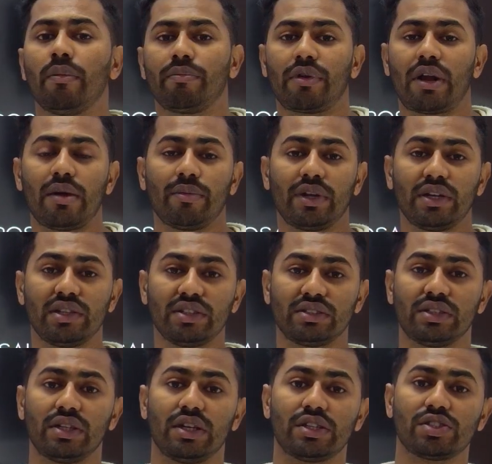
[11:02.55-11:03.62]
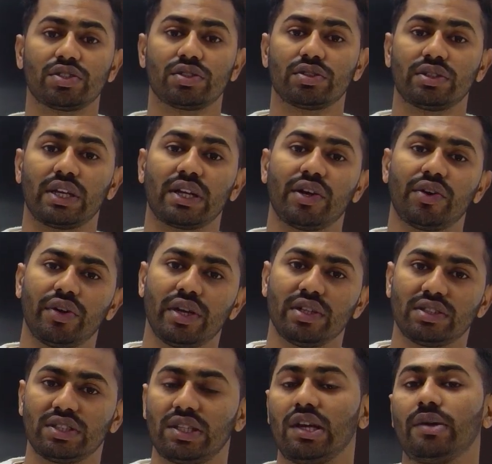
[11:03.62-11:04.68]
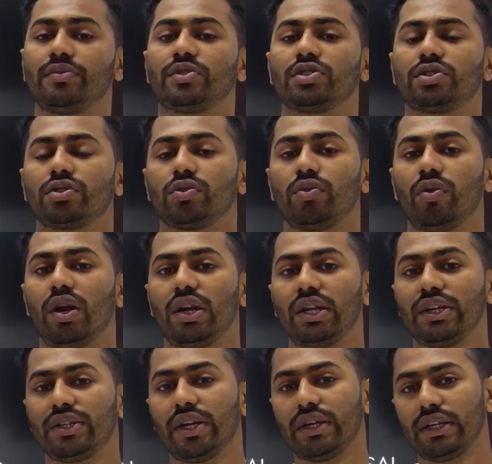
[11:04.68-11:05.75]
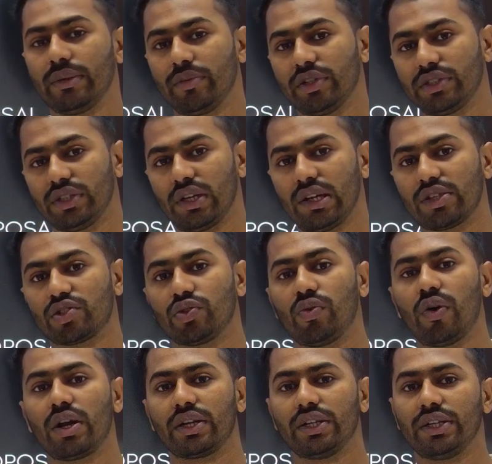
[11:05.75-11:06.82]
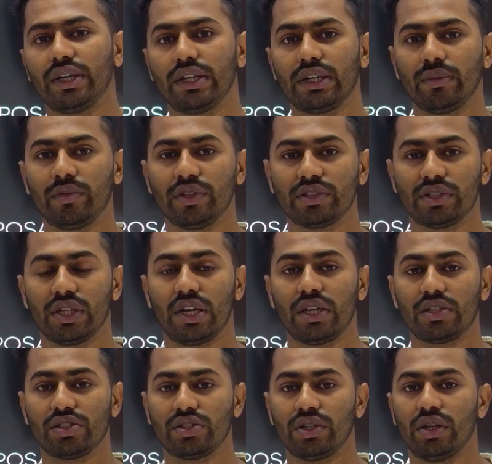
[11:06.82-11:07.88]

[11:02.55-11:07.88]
primary research, secondary research, qualitative research, quantitative research,